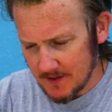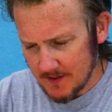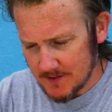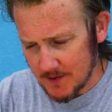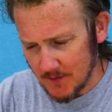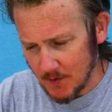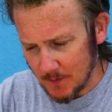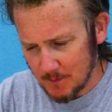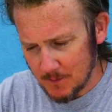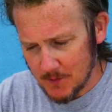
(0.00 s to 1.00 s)
So they've got
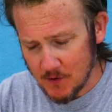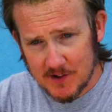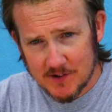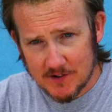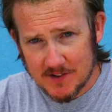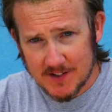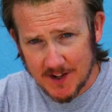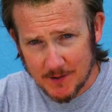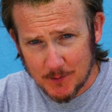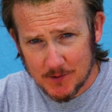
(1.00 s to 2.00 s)
Cretan
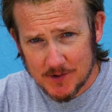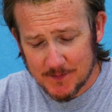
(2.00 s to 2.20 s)
snails.